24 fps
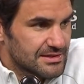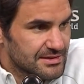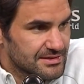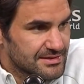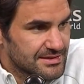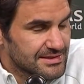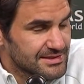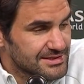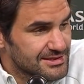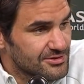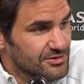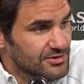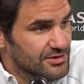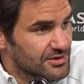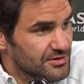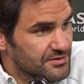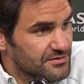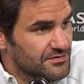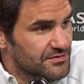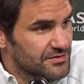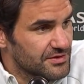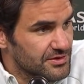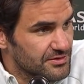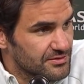things look good
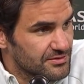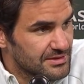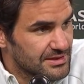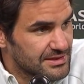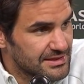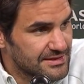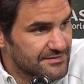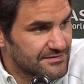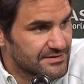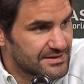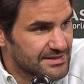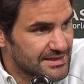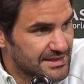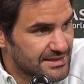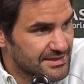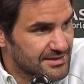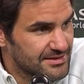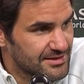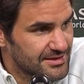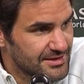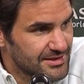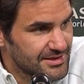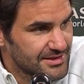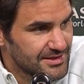for you. And even
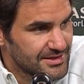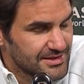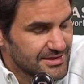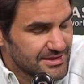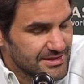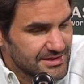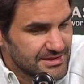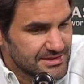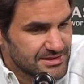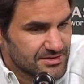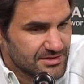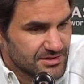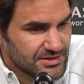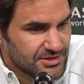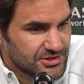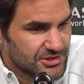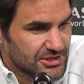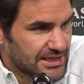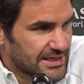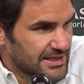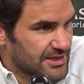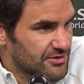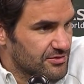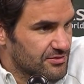then, he's going to
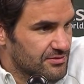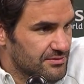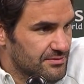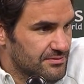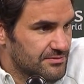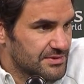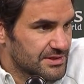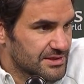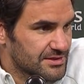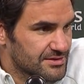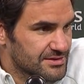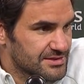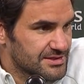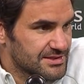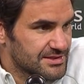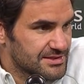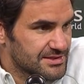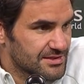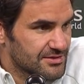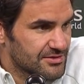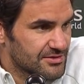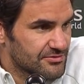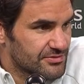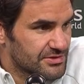check you because he's
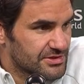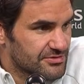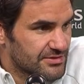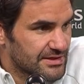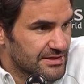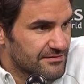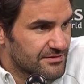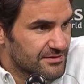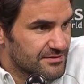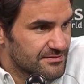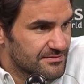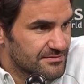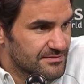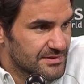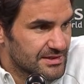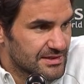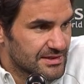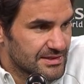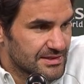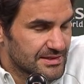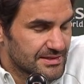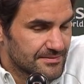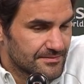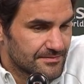a good retriever.
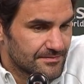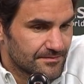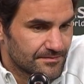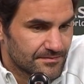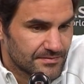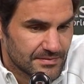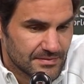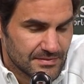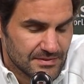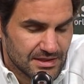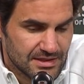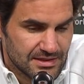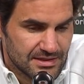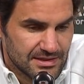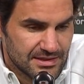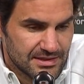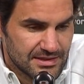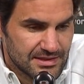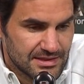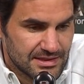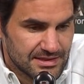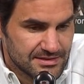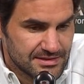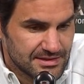
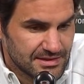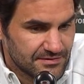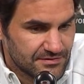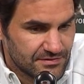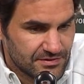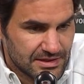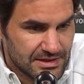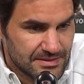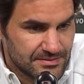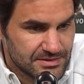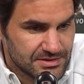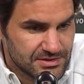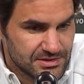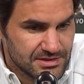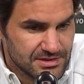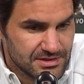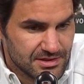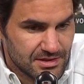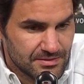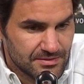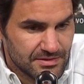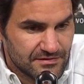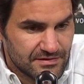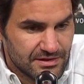I think for him, it's just
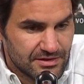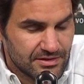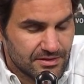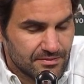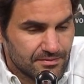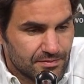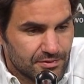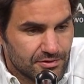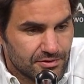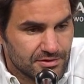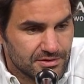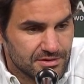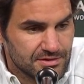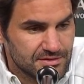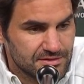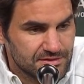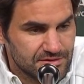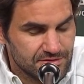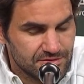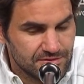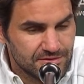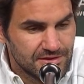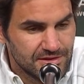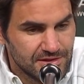going to be very important
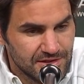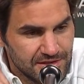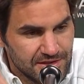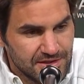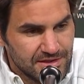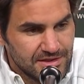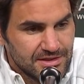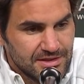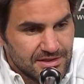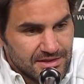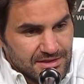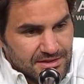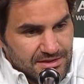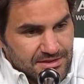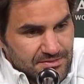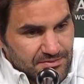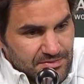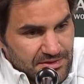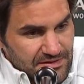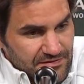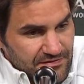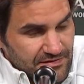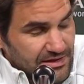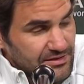to
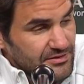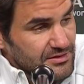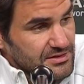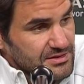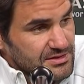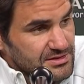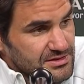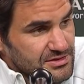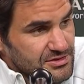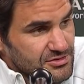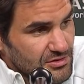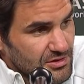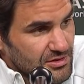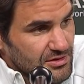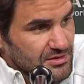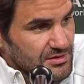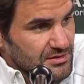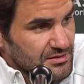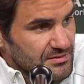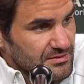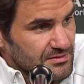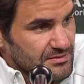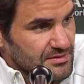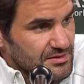be very
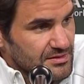strong